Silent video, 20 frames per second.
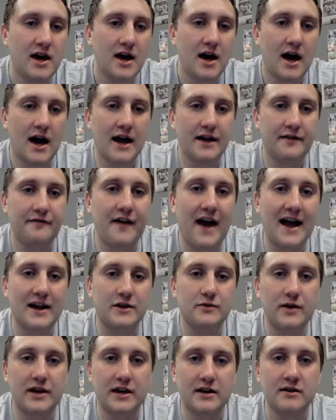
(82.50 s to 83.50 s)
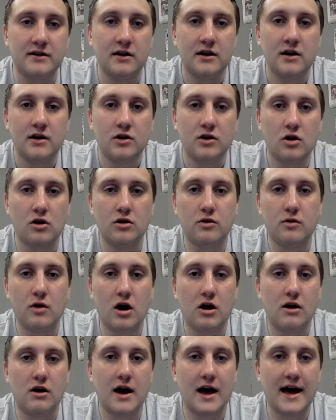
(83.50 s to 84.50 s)
In fact, we can go to
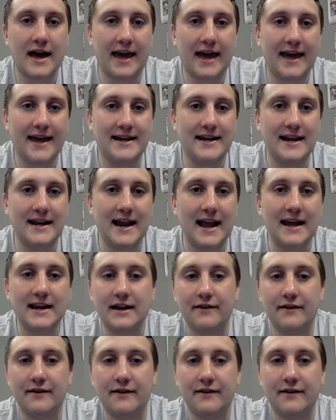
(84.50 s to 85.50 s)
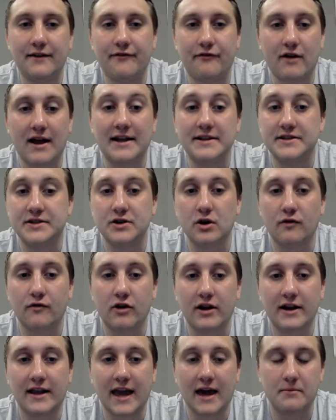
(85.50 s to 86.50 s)
our handy-dandy friends over
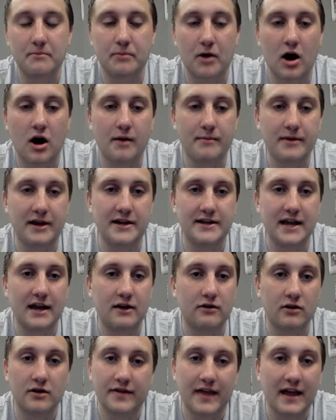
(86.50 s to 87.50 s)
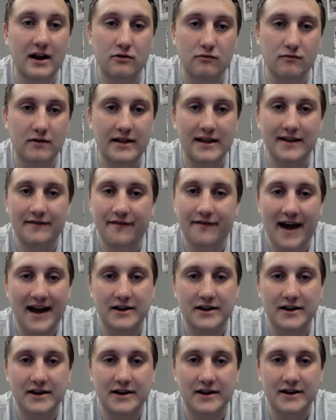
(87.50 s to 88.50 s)
at KenPom and take a look. They don't really
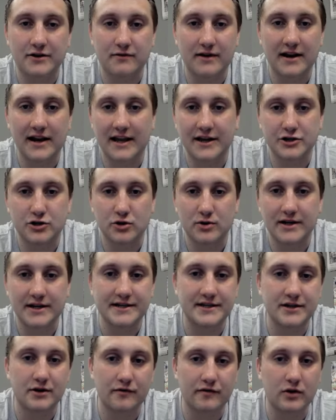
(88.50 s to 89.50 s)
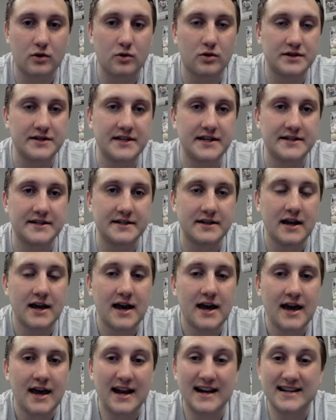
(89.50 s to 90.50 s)
factor in injuries over the course of the season.
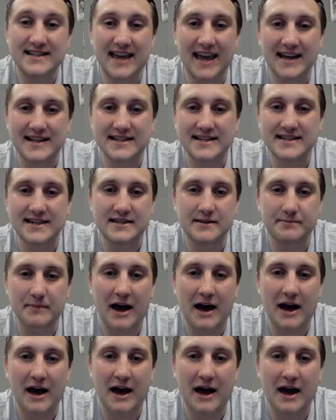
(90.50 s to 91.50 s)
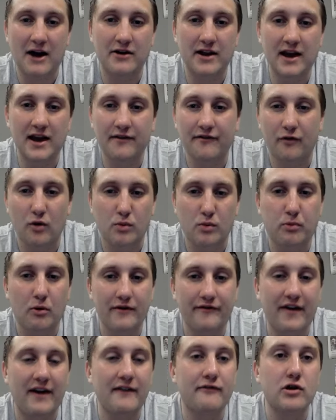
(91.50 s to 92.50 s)
It has Kansas as about a four-point
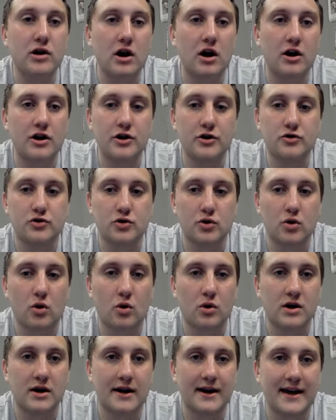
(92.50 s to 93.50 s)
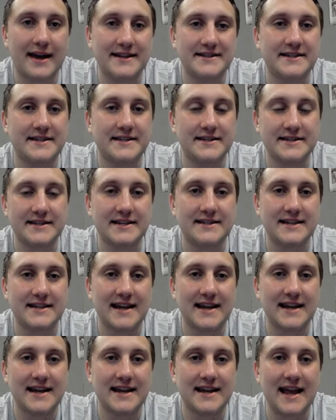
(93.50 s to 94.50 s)
favorite on a neutral court against
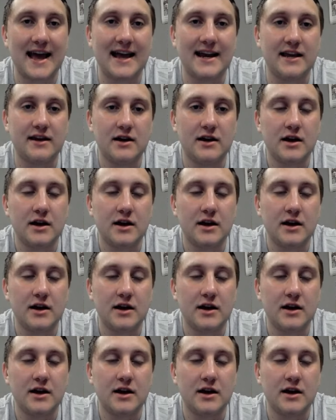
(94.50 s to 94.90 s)
Cincinnati.